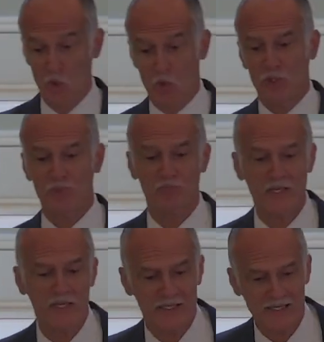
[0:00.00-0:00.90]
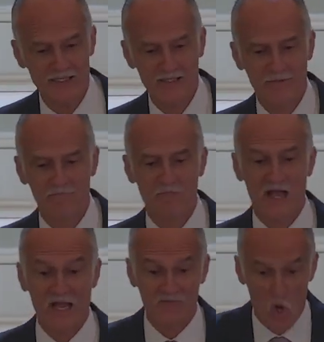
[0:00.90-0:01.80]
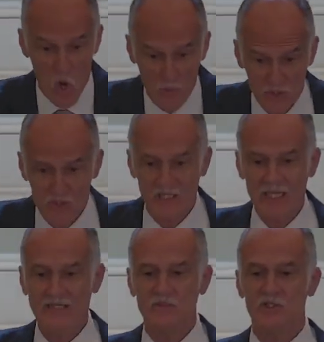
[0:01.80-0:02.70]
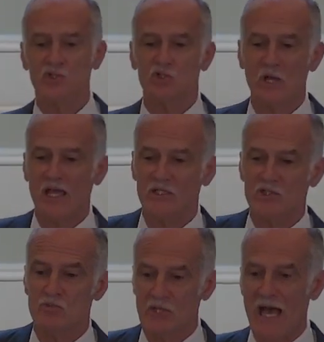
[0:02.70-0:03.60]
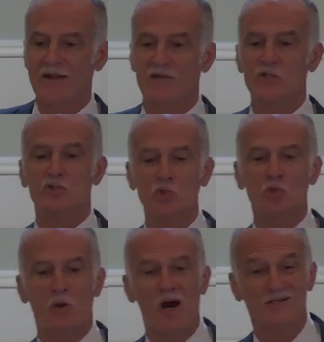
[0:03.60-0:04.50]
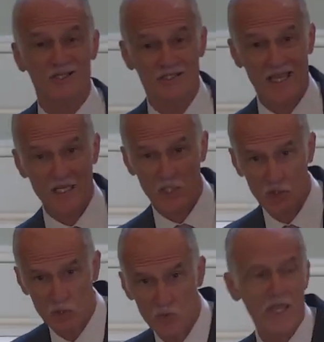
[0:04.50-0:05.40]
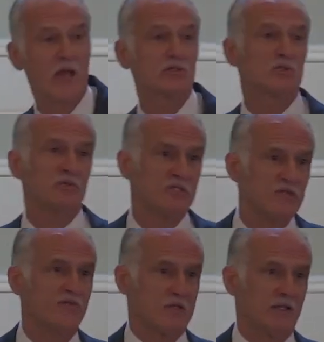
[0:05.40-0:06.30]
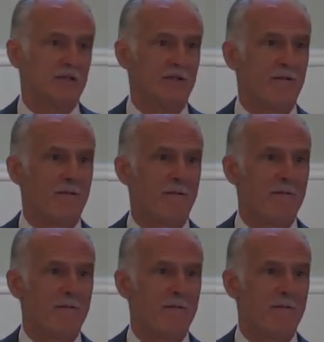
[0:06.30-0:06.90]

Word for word: lure to pick out of all the schemes and stratagems out of their toolbox to take you down specifically.